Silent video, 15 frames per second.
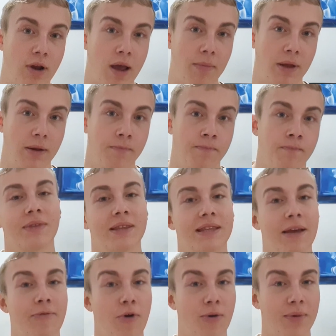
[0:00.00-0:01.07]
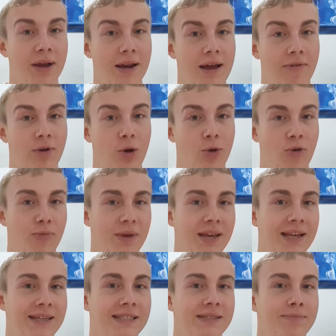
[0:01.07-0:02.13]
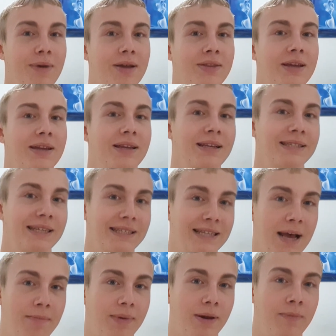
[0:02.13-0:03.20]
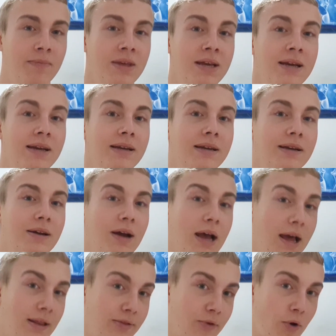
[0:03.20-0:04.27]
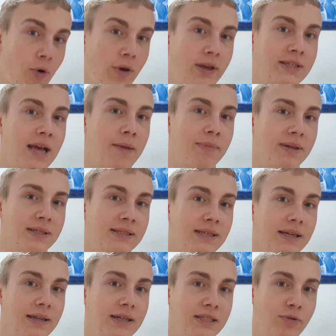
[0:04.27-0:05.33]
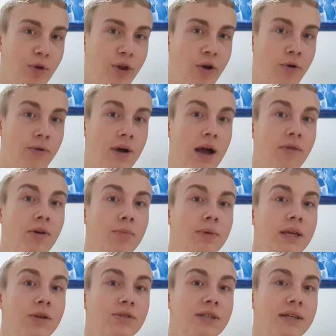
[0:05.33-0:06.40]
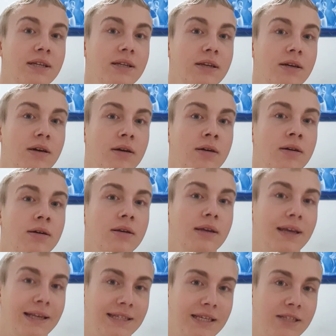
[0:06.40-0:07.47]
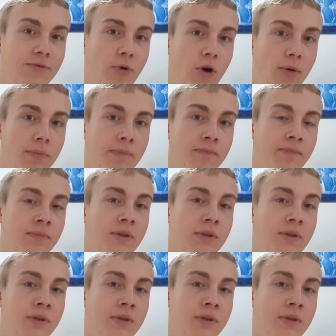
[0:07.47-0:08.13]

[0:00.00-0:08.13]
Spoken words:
I mean. The form can have a lot of meanings, but in this example, and all examples in this video, I will be using the easiest form,